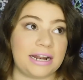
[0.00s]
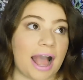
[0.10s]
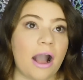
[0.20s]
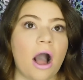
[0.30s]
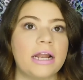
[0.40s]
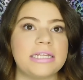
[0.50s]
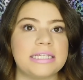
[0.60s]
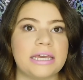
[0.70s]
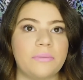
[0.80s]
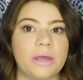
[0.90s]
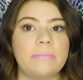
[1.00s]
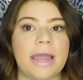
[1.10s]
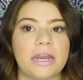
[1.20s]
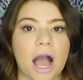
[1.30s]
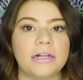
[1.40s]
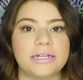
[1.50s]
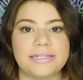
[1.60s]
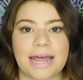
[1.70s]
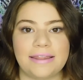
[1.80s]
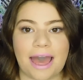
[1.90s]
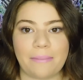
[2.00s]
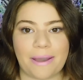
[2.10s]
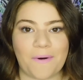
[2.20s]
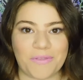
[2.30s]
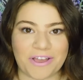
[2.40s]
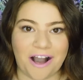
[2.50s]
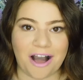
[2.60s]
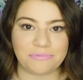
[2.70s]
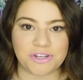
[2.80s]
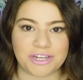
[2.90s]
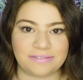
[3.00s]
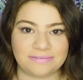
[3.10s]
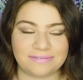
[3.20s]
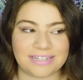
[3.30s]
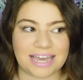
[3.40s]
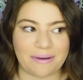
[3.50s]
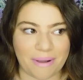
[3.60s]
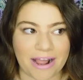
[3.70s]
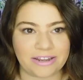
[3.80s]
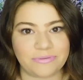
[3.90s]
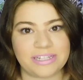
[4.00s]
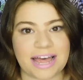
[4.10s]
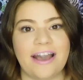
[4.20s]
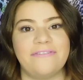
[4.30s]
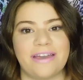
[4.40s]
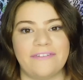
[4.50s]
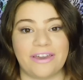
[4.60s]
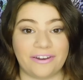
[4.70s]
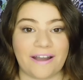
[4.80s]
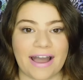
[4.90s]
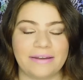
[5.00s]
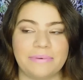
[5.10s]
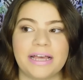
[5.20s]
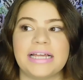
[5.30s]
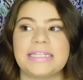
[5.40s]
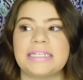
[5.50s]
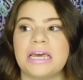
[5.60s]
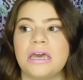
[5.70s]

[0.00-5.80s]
I honestly, when my doctor said that my only option to get pregnant was IVF, I cried, because